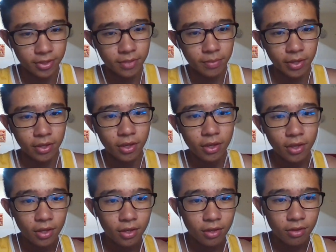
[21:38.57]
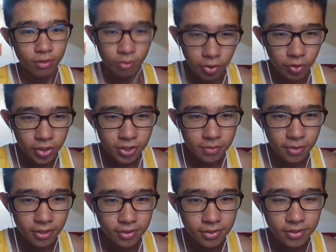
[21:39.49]
I'm like, 3 question
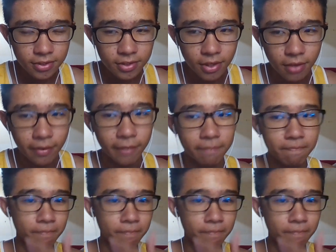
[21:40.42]
marks? I'm like,